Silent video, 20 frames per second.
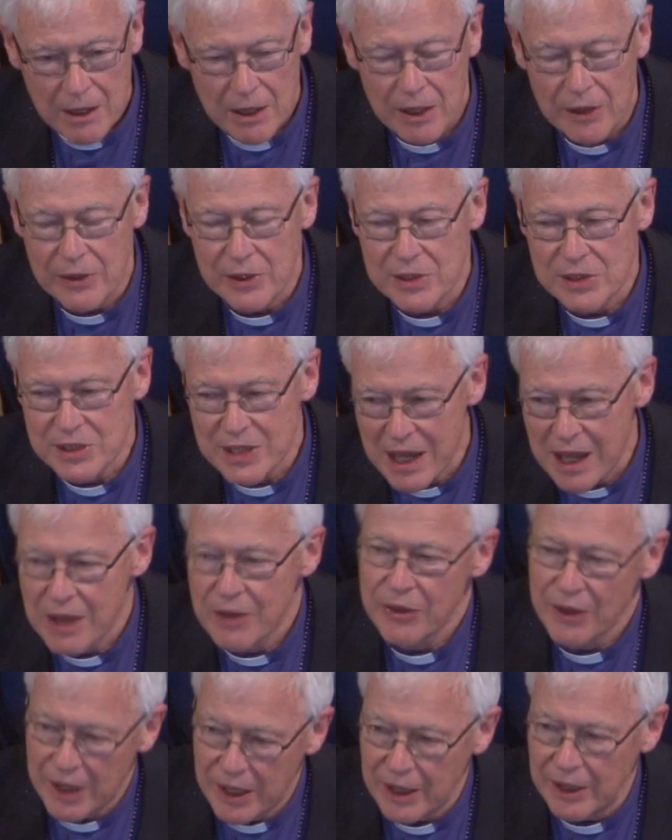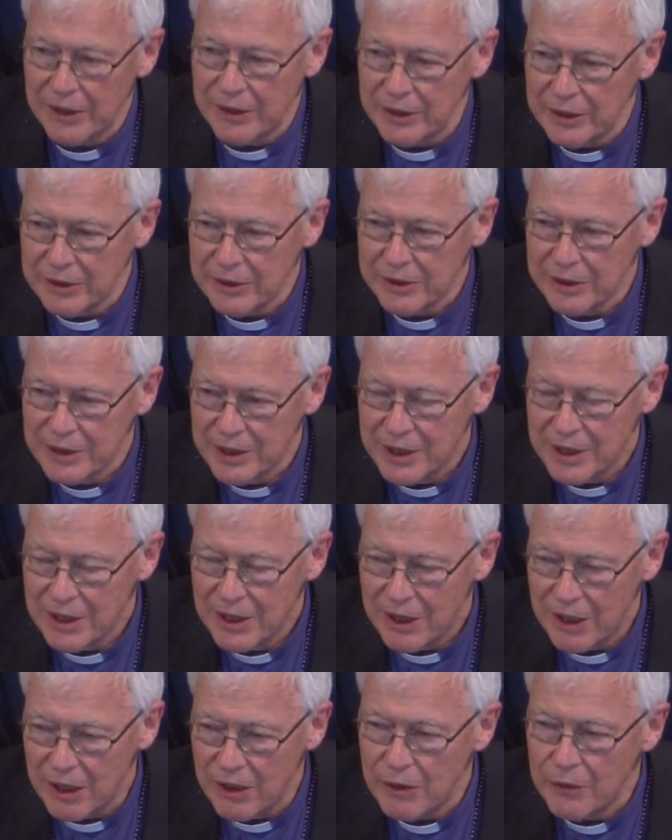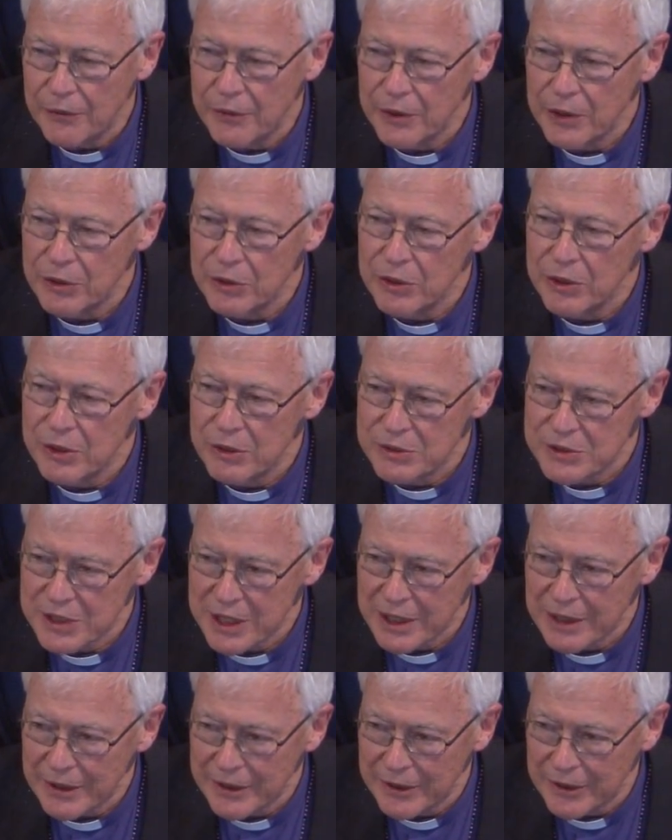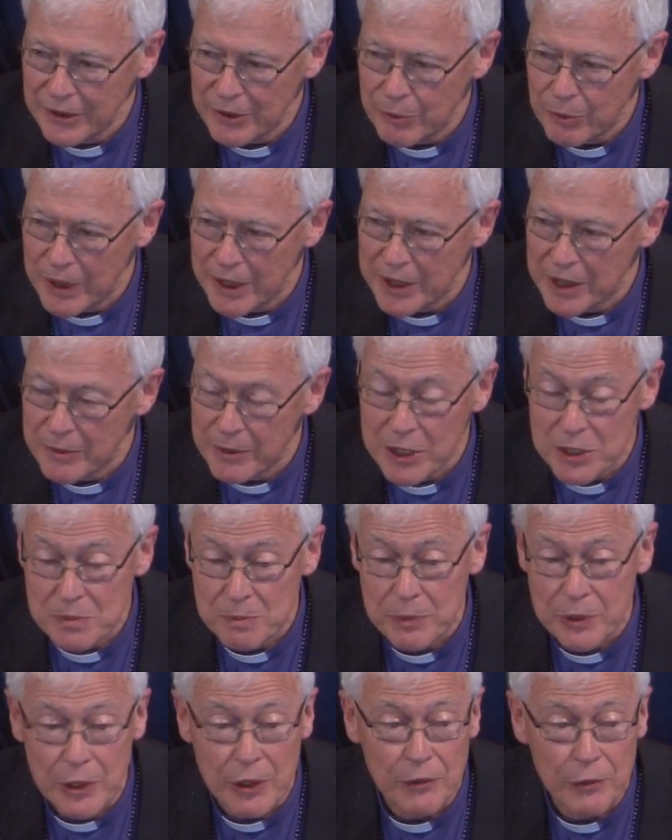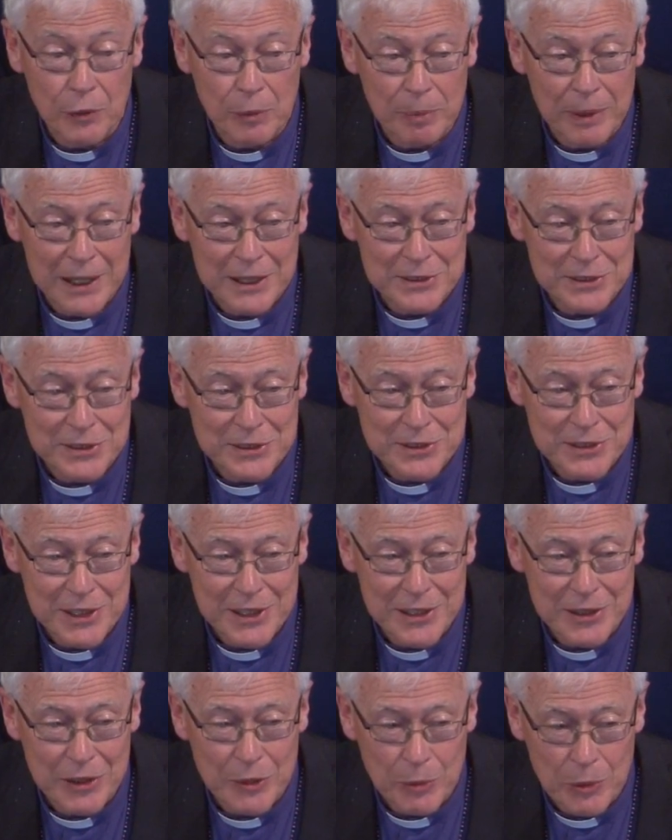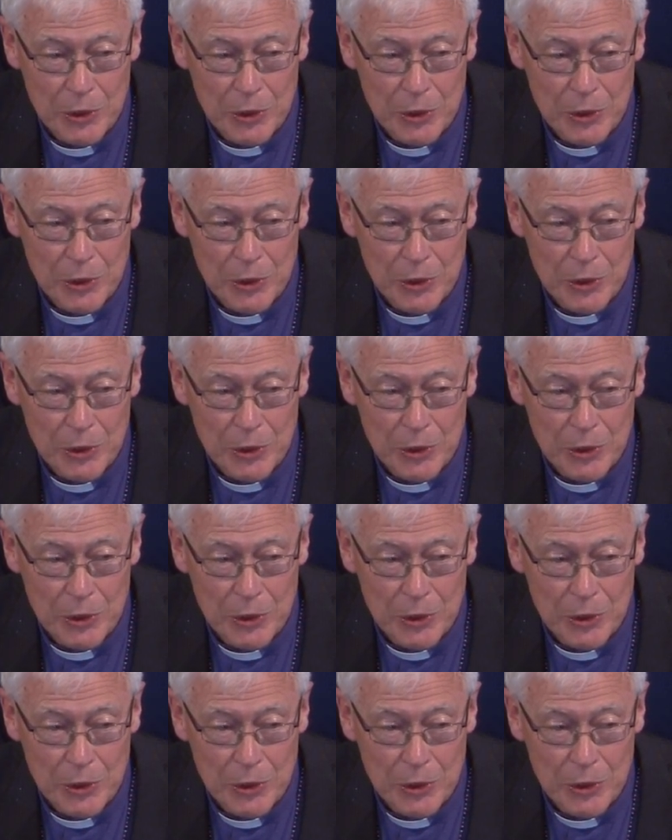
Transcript: on the South Island of New Zealand, one of the most beautiful places in the